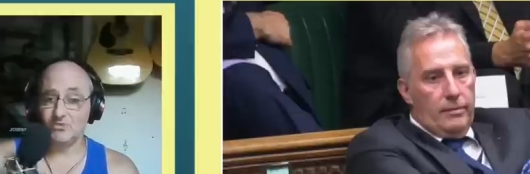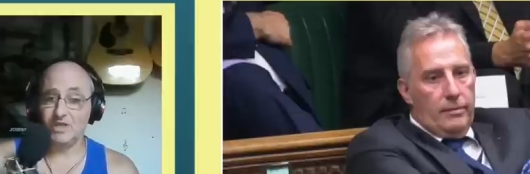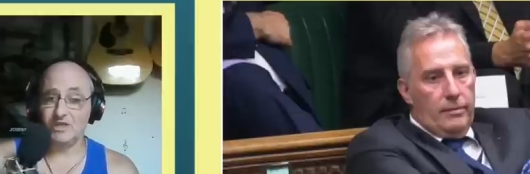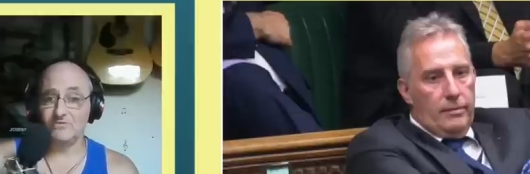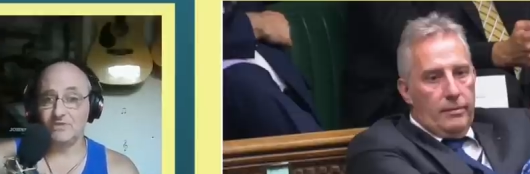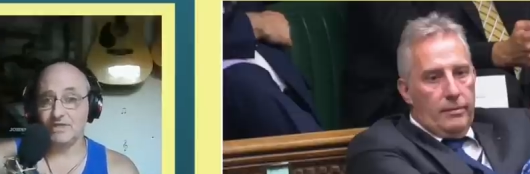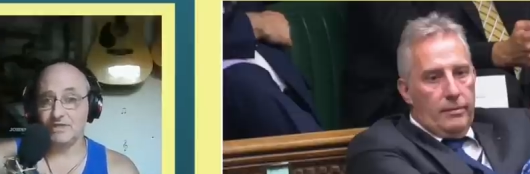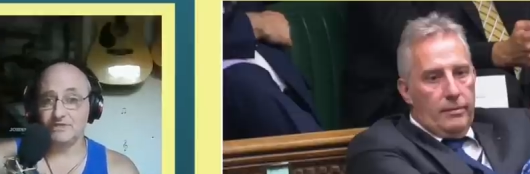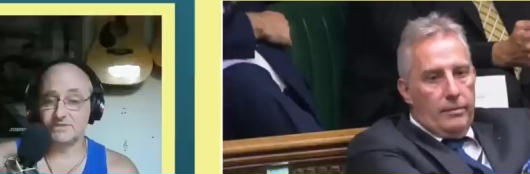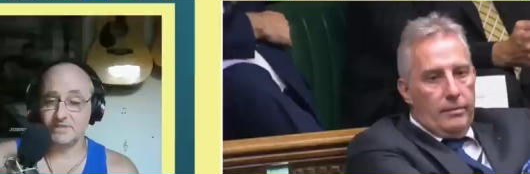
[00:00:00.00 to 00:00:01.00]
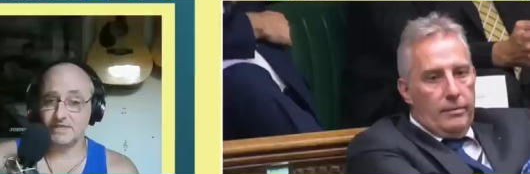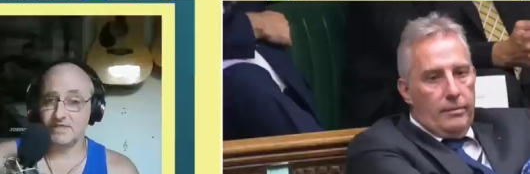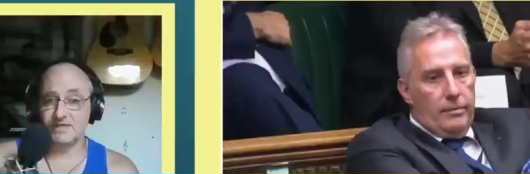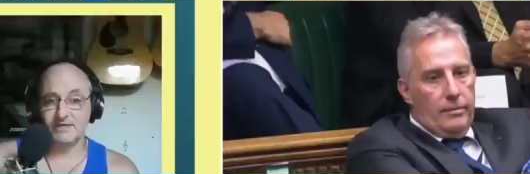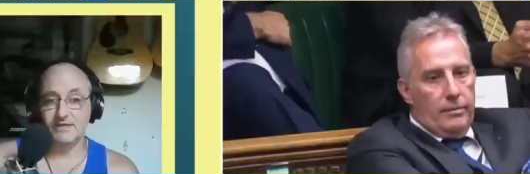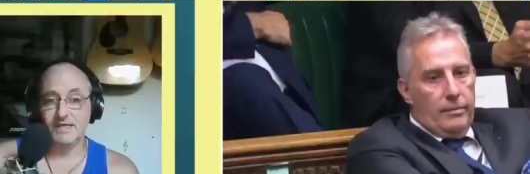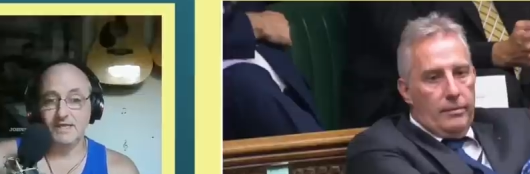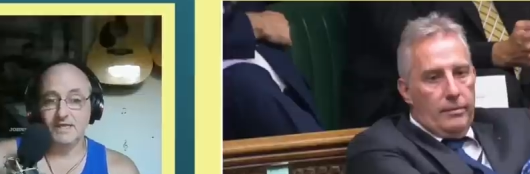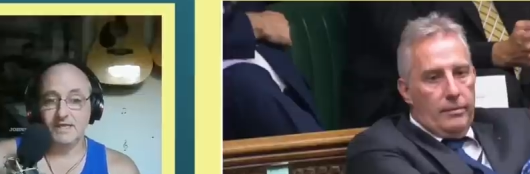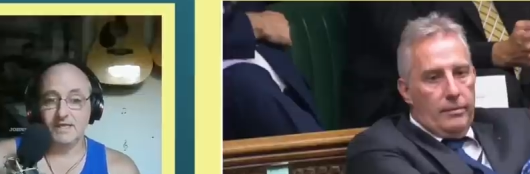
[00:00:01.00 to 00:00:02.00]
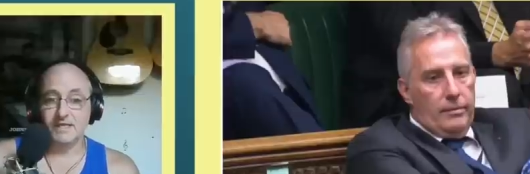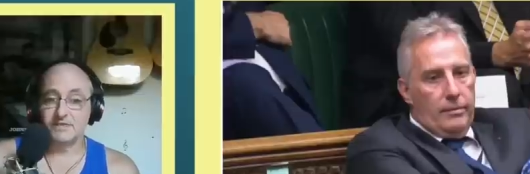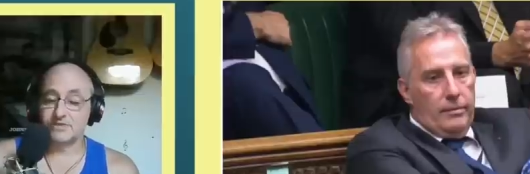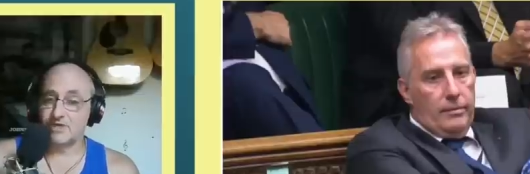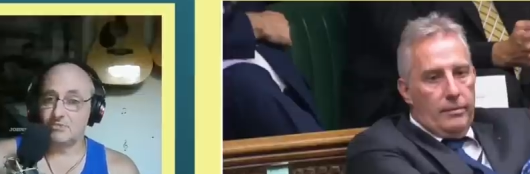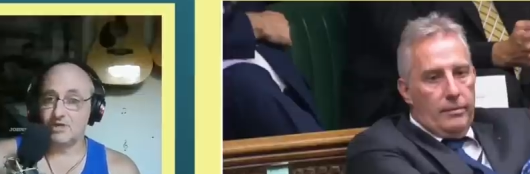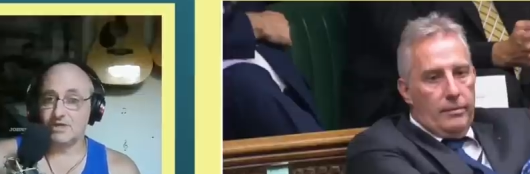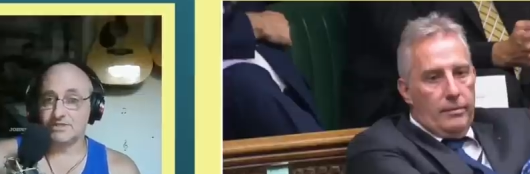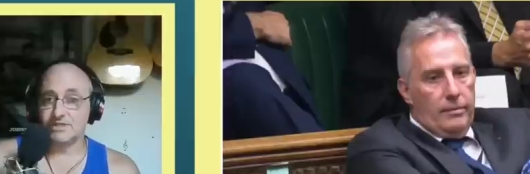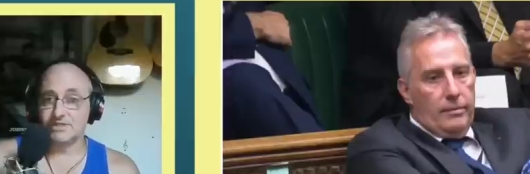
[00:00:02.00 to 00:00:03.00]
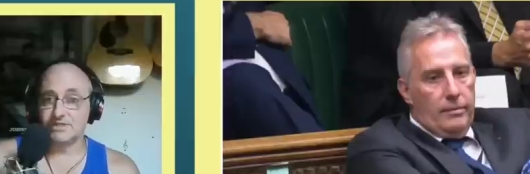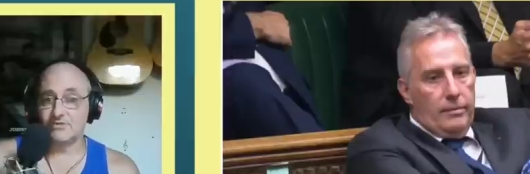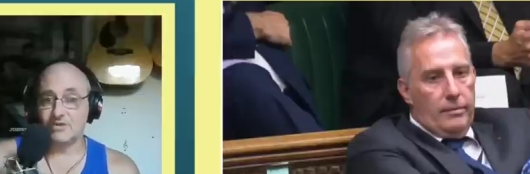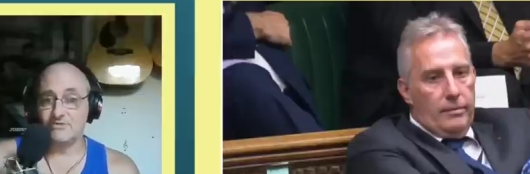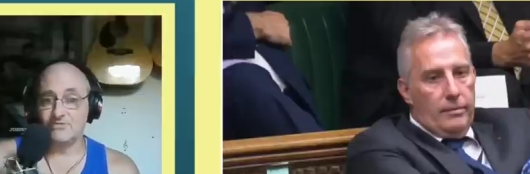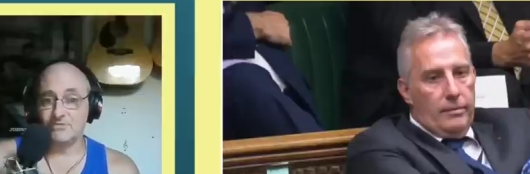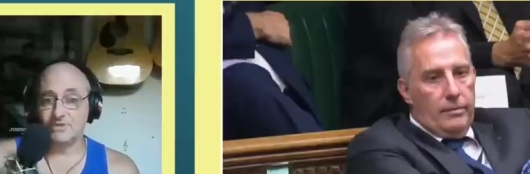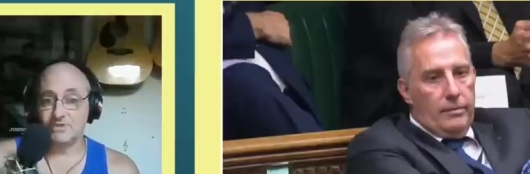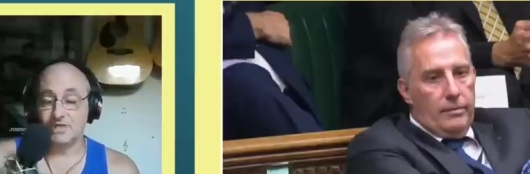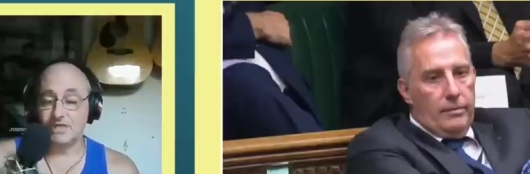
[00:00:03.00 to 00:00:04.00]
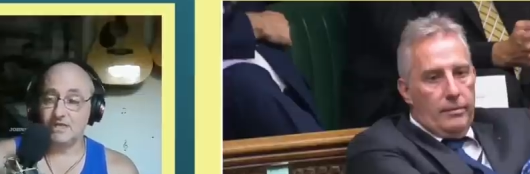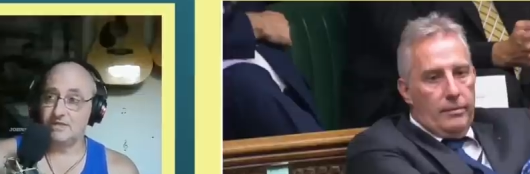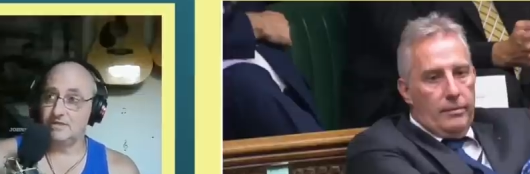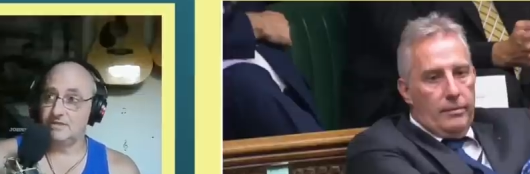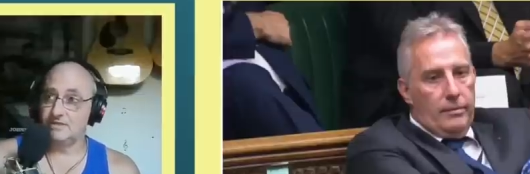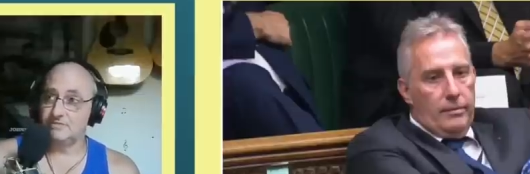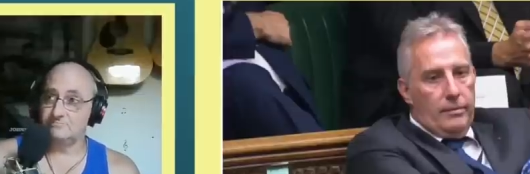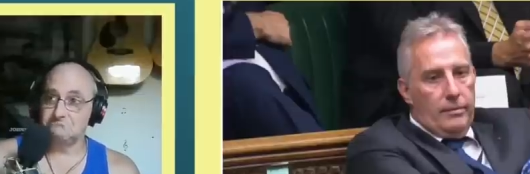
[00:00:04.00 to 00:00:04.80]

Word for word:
Speaker 1: bed with this uh, extreme Brexit Tory government, and